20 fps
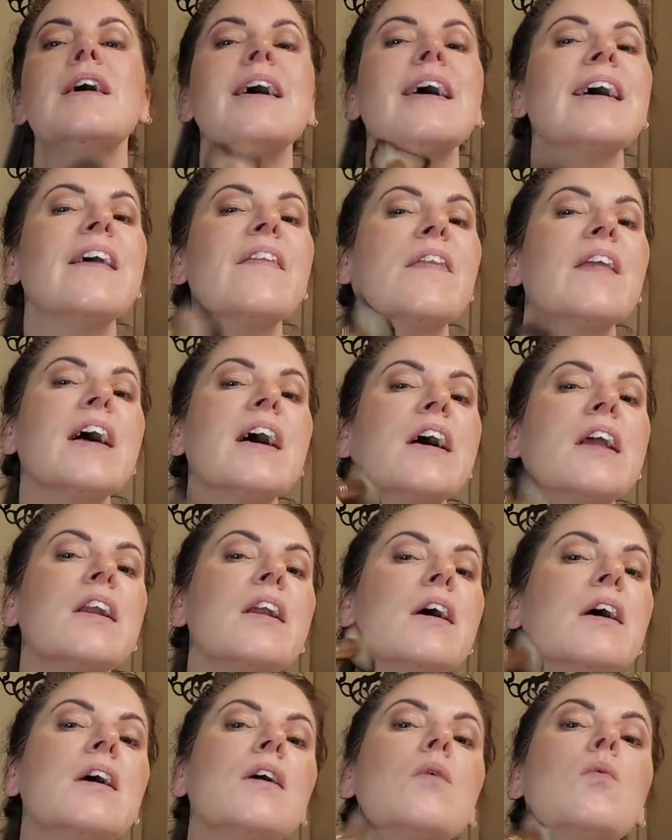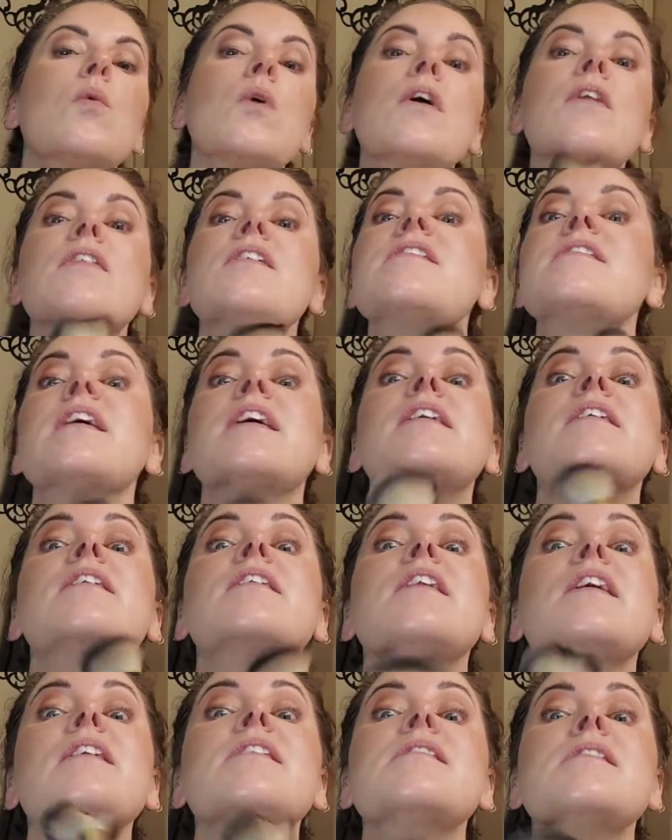And then where the sun
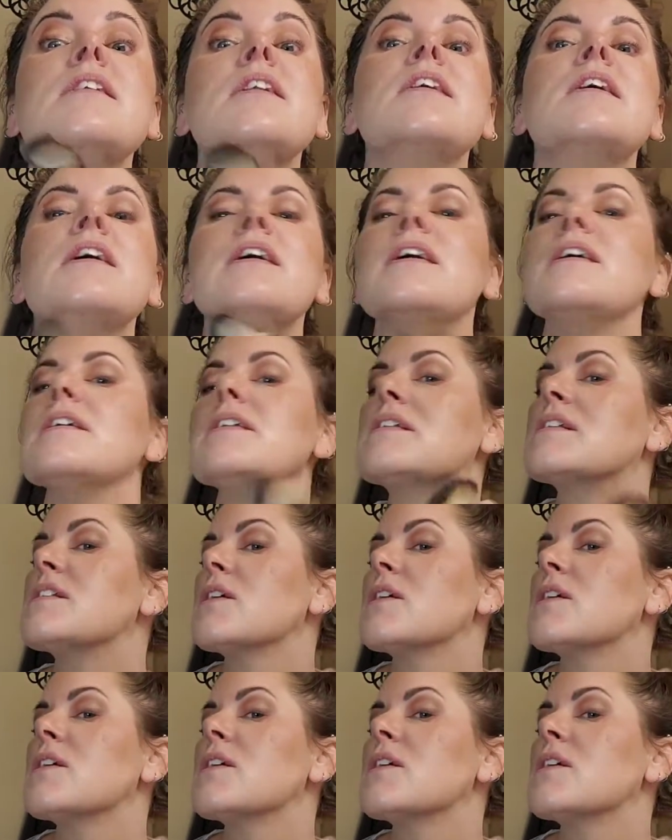doesn't hit,